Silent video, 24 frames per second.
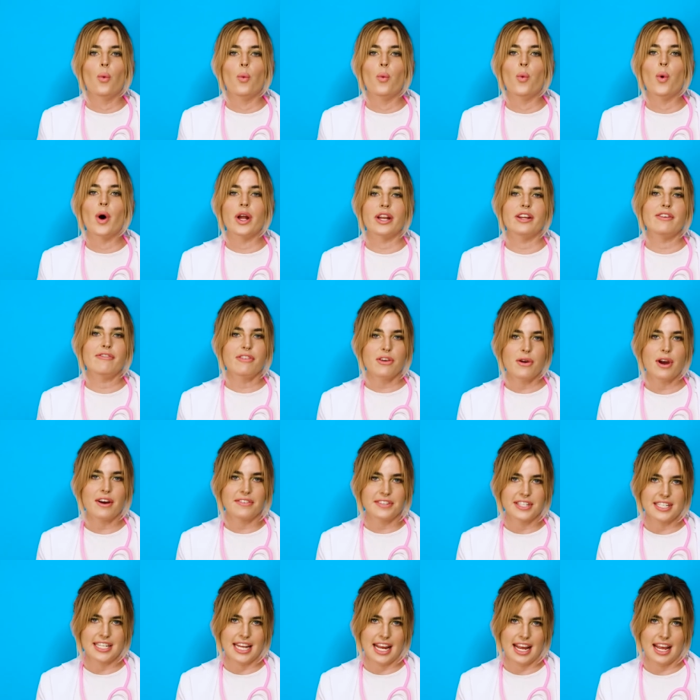what if you
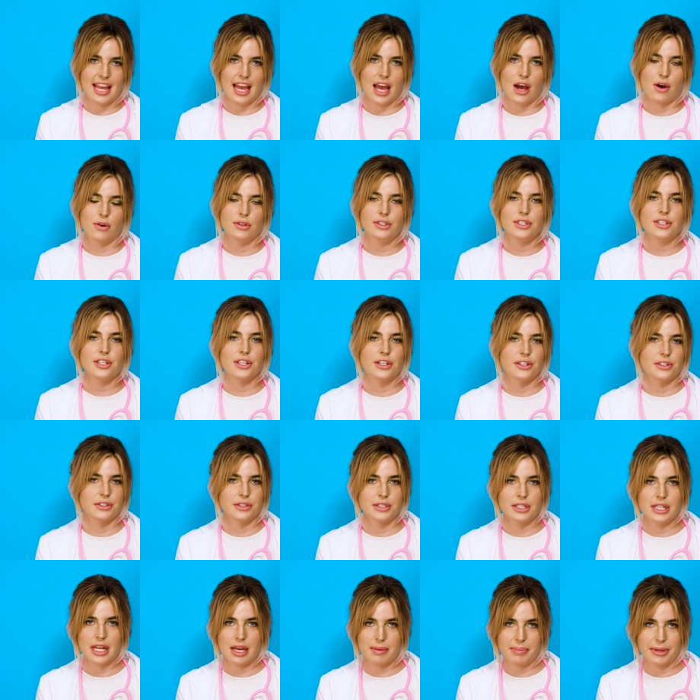have to take out your
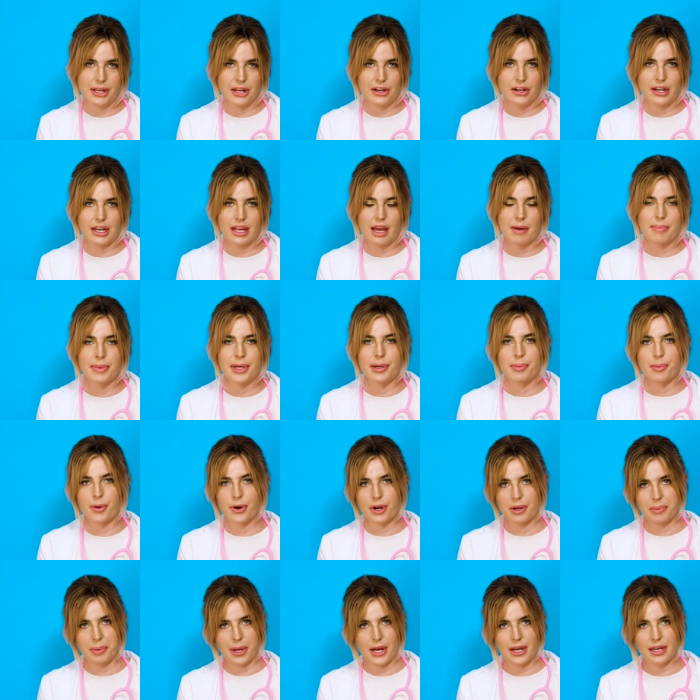lunette period cup in a
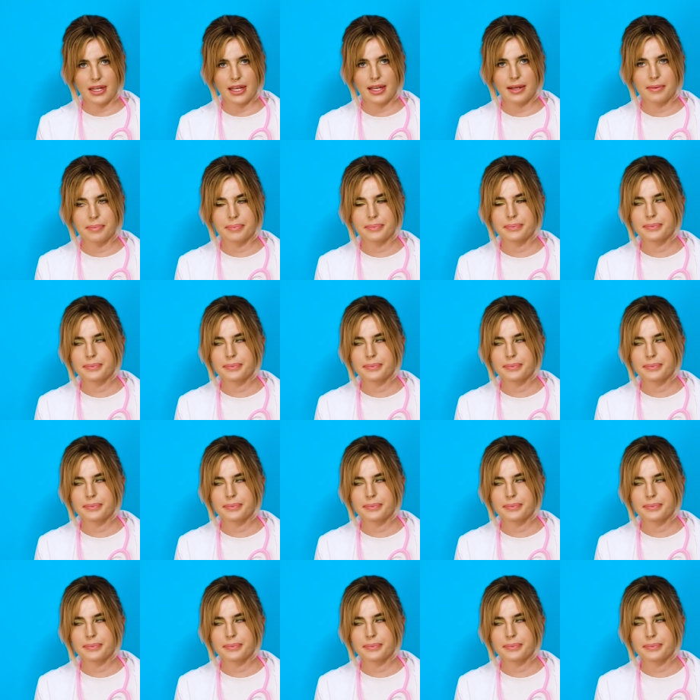porta potty?